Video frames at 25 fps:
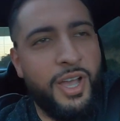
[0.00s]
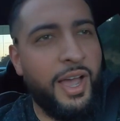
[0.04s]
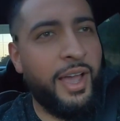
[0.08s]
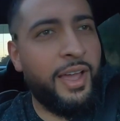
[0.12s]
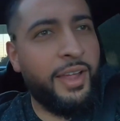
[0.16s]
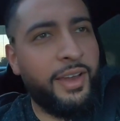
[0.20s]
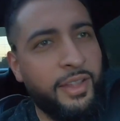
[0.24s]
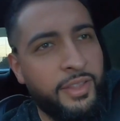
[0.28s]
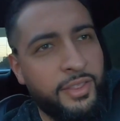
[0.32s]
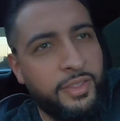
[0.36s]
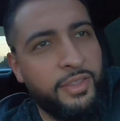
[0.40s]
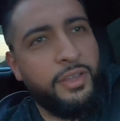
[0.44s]

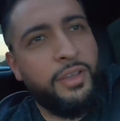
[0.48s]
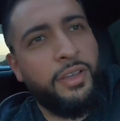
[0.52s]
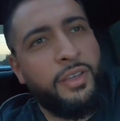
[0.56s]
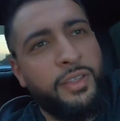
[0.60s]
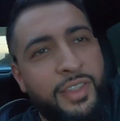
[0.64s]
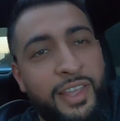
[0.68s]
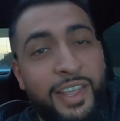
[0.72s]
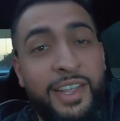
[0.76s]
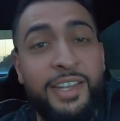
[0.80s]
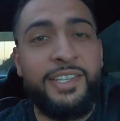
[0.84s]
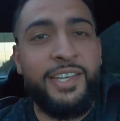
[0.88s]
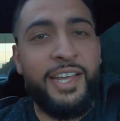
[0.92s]
hot and
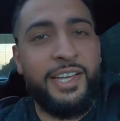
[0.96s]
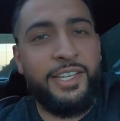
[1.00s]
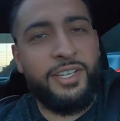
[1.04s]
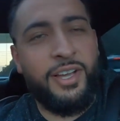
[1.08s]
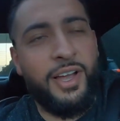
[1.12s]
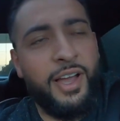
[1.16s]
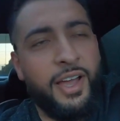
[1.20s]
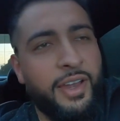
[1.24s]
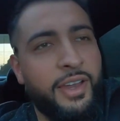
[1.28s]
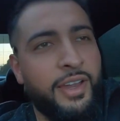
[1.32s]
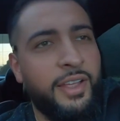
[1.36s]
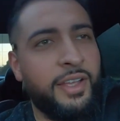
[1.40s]
the intake's
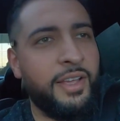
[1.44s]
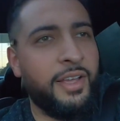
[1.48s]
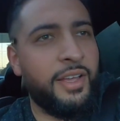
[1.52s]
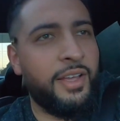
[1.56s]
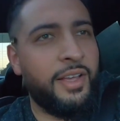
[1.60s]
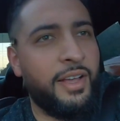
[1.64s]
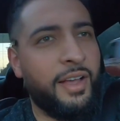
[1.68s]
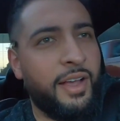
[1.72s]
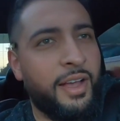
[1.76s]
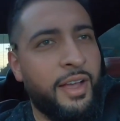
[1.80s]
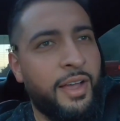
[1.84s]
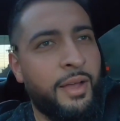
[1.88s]
hot,
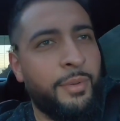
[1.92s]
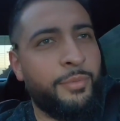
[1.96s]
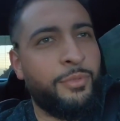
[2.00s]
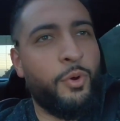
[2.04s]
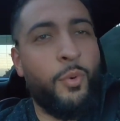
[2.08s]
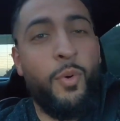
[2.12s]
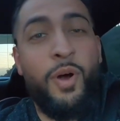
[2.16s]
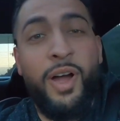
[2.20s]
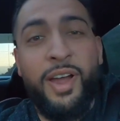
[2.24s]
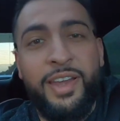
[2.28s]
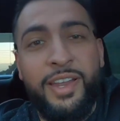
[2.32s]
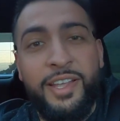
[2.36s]

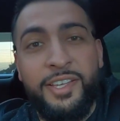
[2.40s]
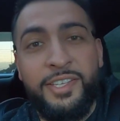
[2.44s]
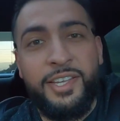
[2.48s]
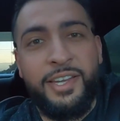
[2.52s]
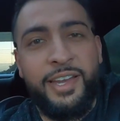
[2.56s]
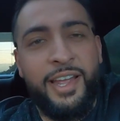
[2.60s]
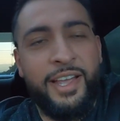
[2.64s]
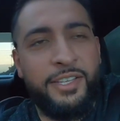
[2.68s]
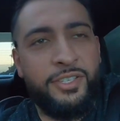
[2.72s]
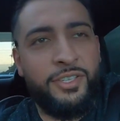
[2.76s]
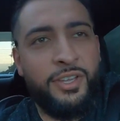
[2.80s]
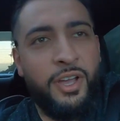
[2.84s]
the whine
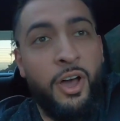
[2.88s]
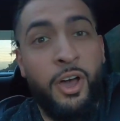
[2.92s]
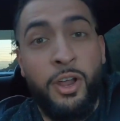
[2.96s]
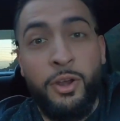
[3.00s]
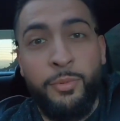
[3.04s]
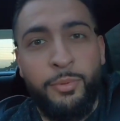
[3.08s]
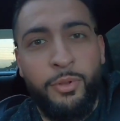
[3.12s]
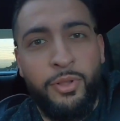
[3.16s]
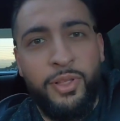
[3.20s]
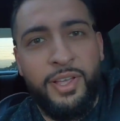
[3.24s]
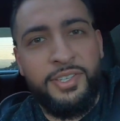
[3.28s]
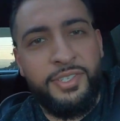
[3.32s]
isn't as
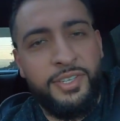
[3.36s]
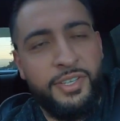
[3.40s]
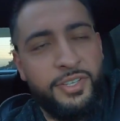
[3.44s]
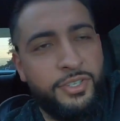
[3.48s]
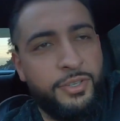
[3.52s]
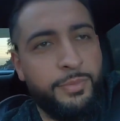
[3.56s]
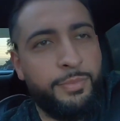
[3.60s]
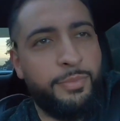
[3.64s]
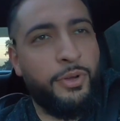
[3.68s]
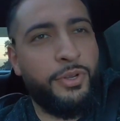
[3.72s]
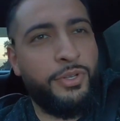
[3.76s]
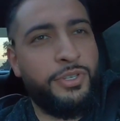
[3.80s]
audible as it's
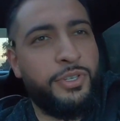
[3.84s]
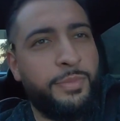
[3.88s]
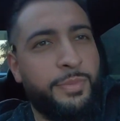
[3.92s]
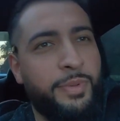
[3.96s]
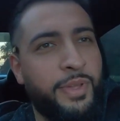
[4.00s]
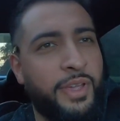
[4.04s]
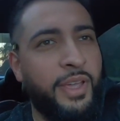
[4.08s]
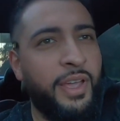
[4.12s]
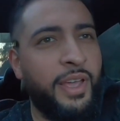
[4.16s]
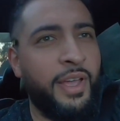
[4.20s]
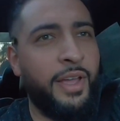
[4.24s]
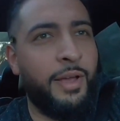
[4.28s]
supposed to
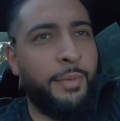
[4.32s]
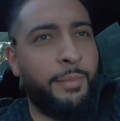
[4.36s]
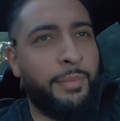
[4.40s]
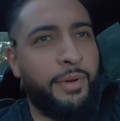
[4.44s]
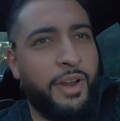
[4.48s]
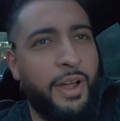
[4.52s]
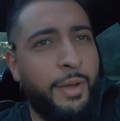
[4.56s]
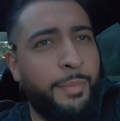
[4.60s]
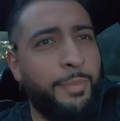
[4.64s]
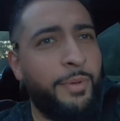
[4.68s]
be. But